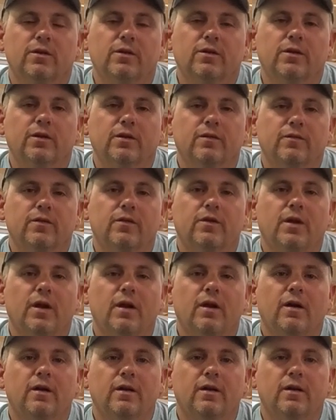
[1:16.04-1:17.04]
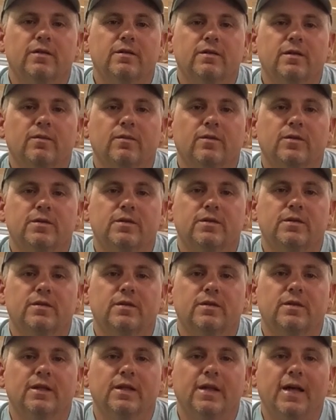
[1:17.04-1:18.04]
looking for areas that was
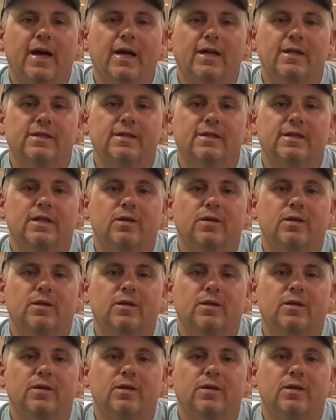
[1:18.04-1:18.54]
the last